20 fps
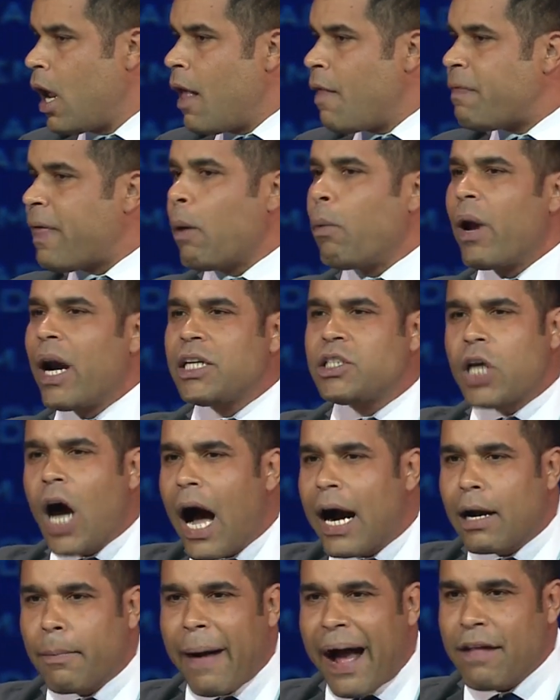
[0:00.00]
They want to
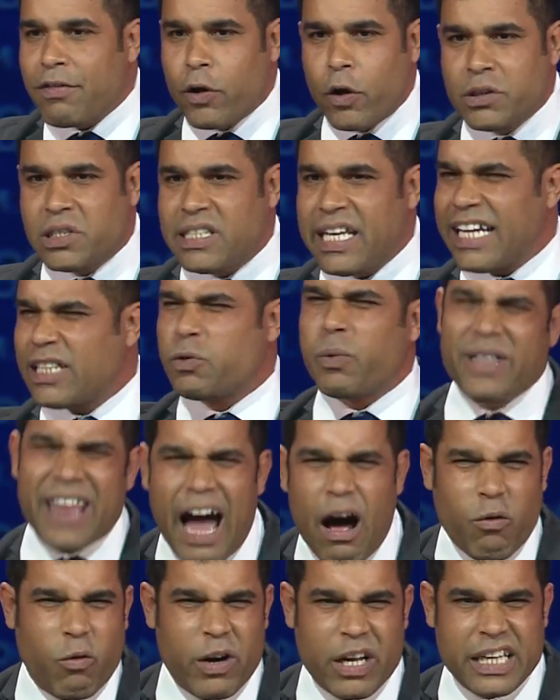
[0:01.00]
talk about those things
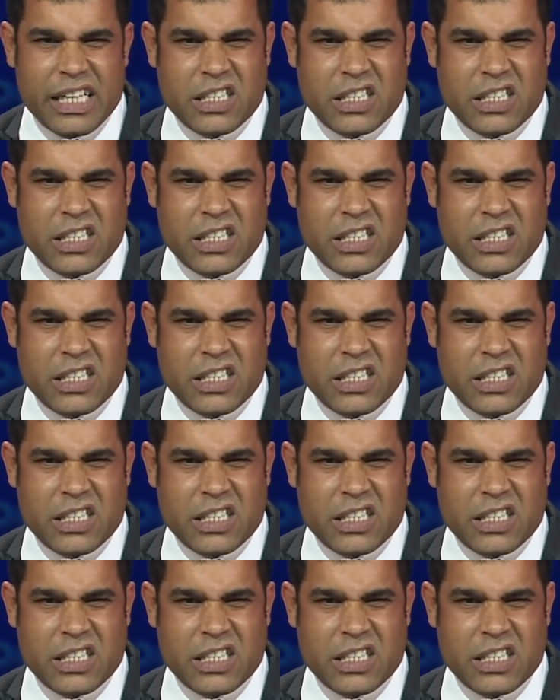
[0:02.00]
without really